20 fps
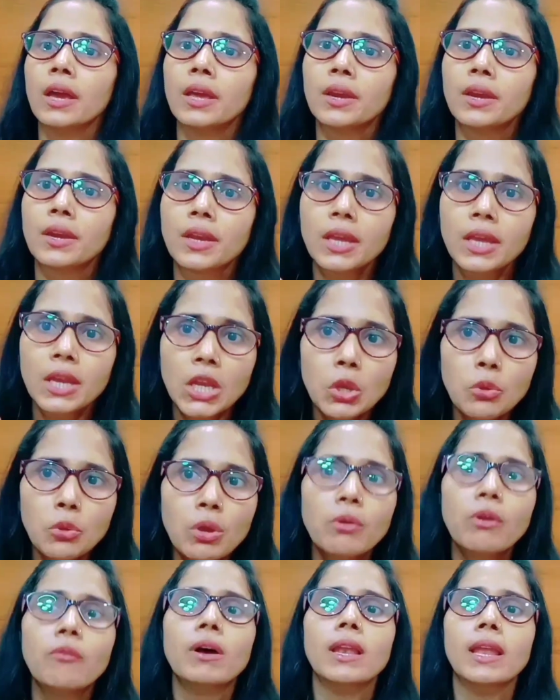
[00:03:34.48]

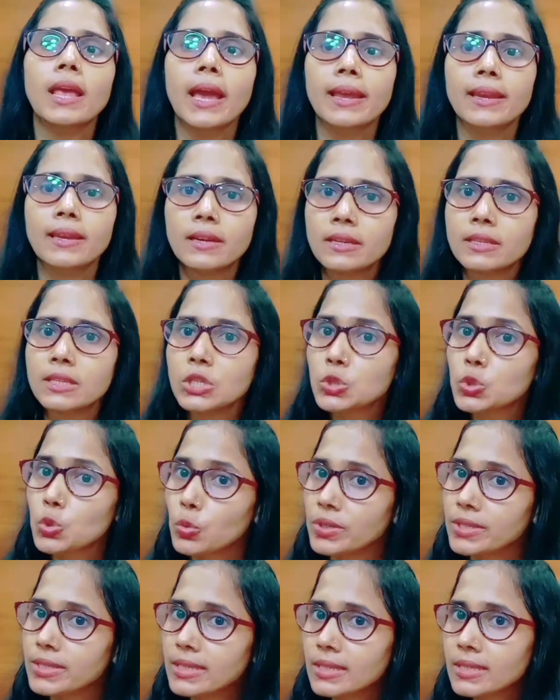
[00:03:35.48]
Renewable energy
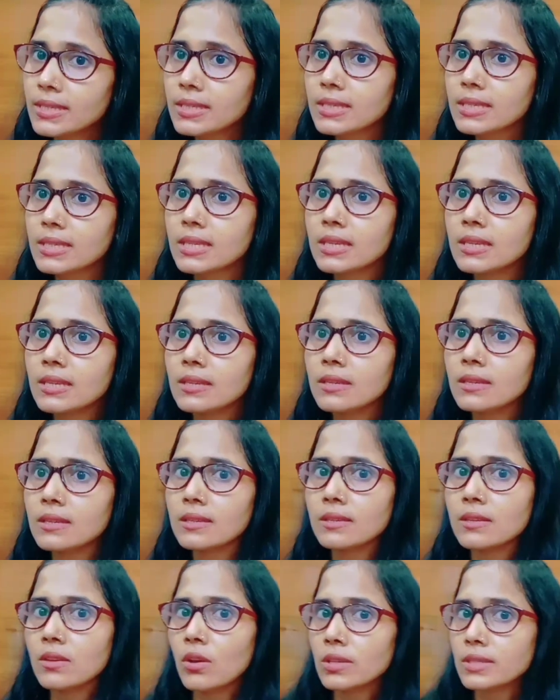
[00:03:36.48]
sources
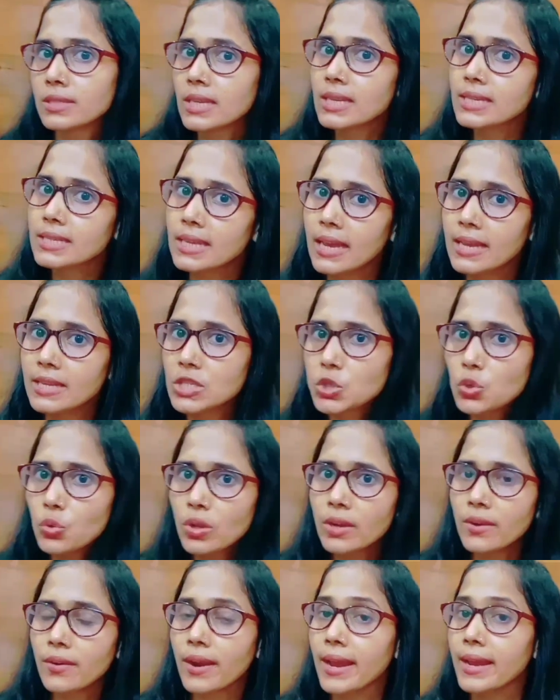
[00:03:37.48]
such as
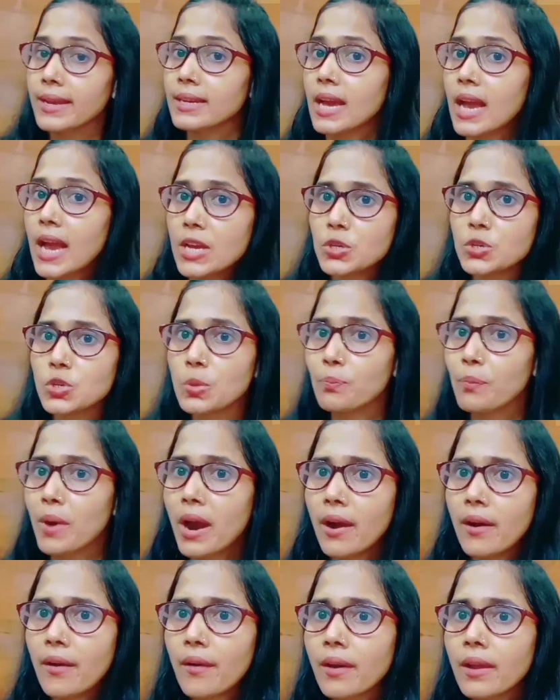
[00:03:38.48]
solar and
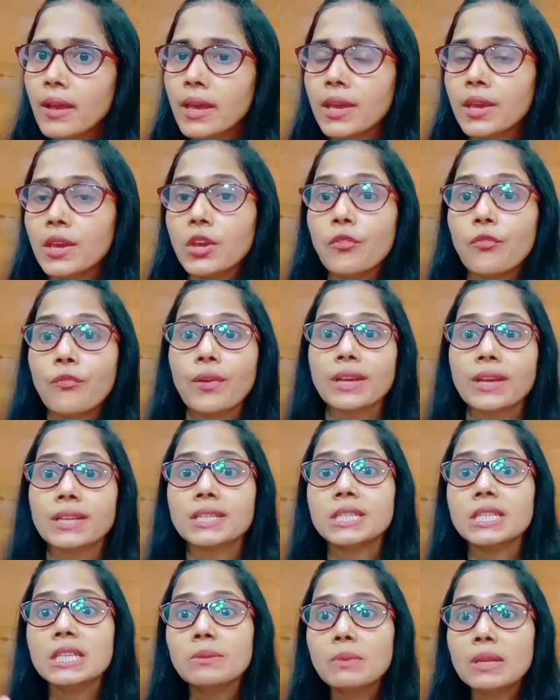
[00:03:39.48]
hydropower
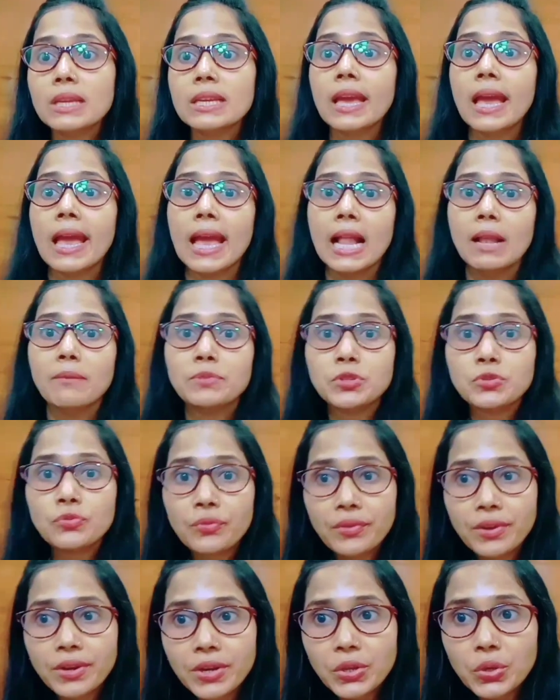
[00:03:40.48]
effectively help to
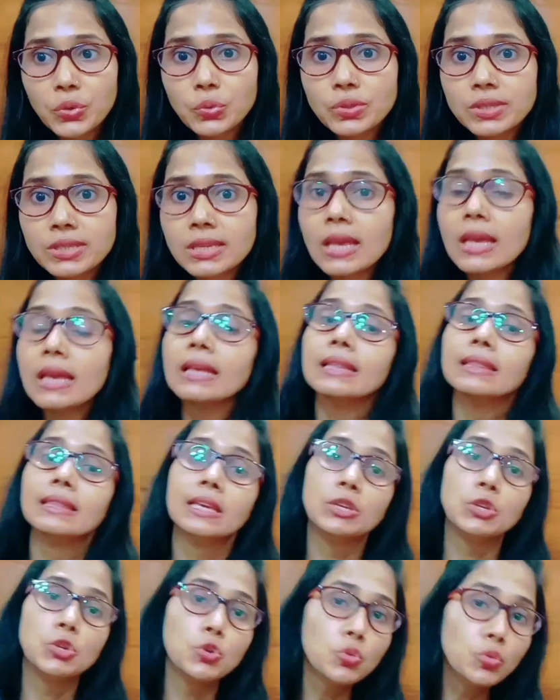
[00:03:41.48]
reduce
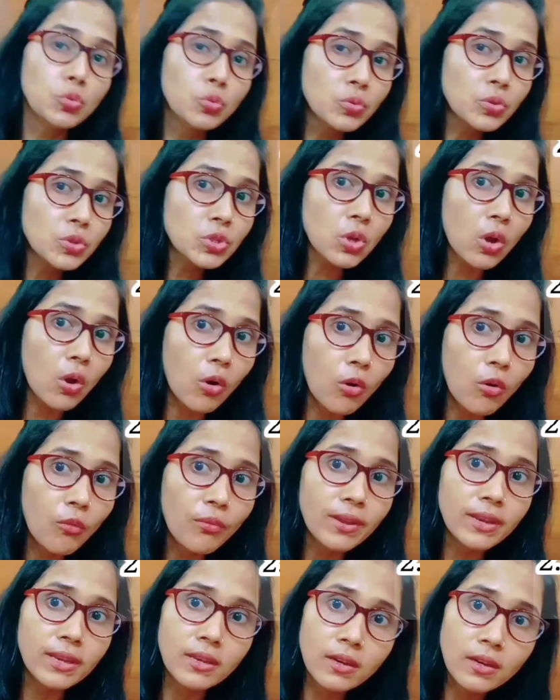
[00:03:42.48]
the use
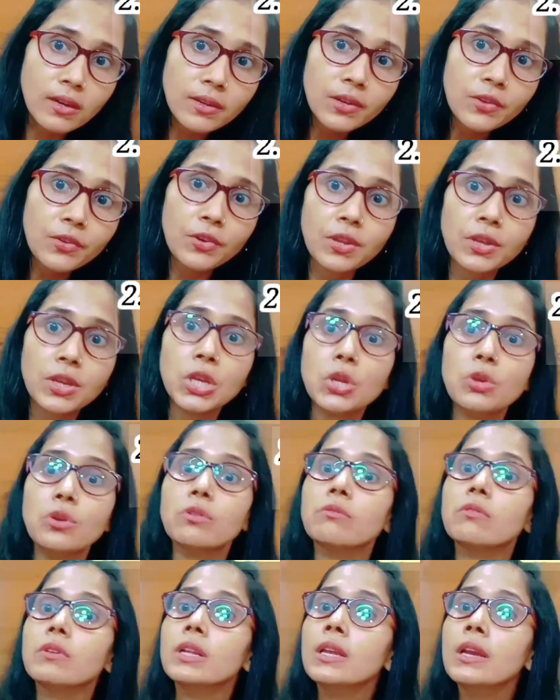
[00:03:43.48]
of
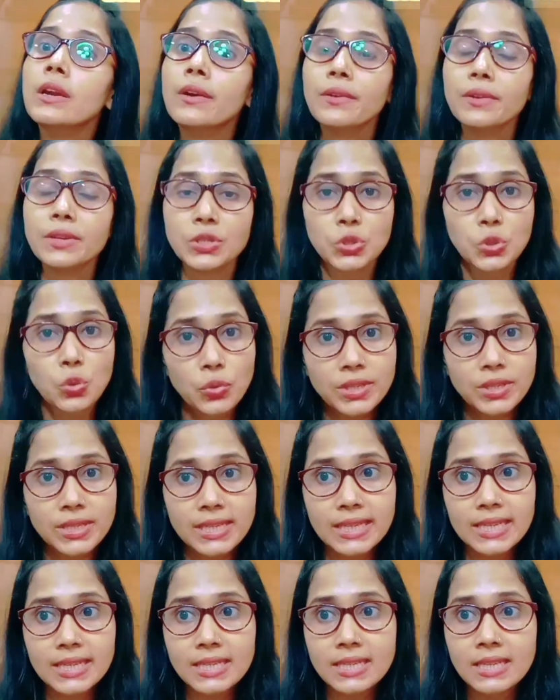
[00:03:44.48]
non-renewable
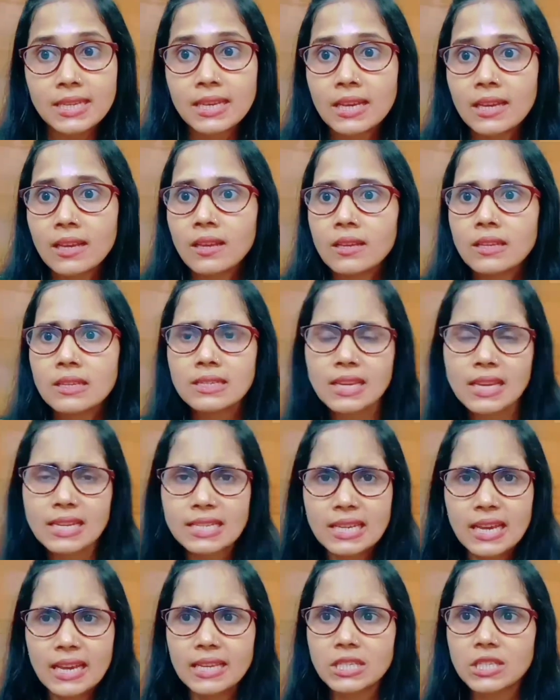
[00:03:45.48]
resources such
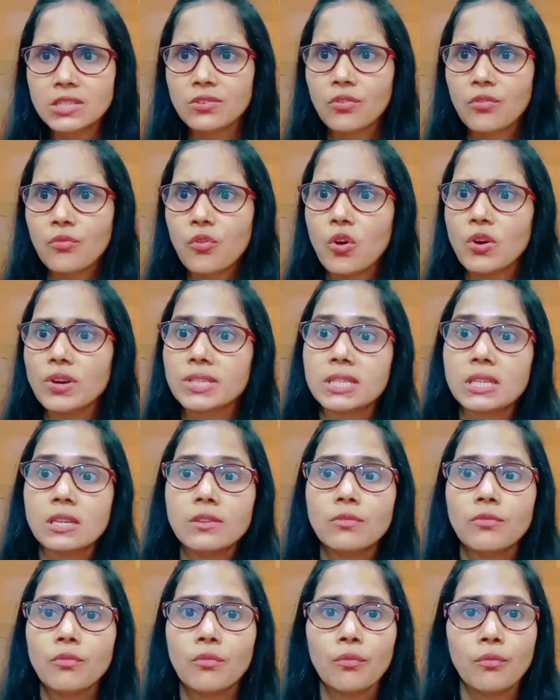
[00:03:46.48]
as fossil
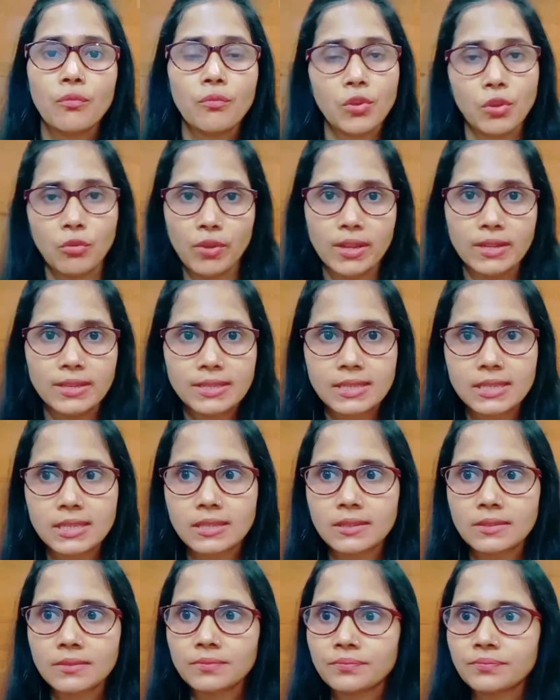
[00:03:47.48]

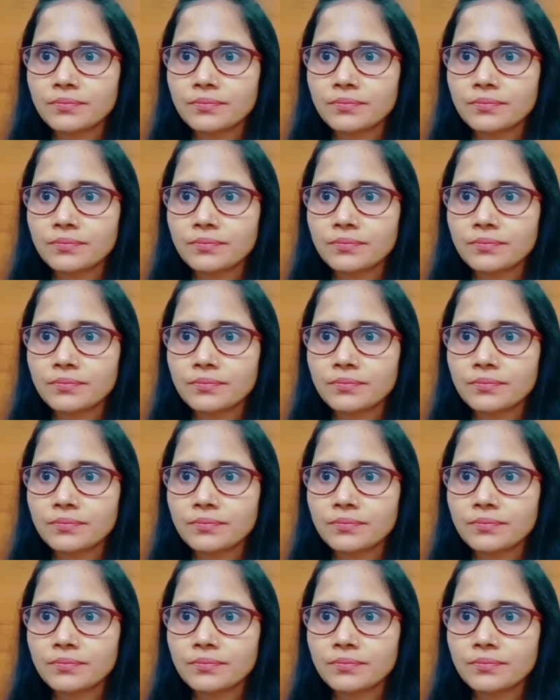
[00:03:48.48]
fuels.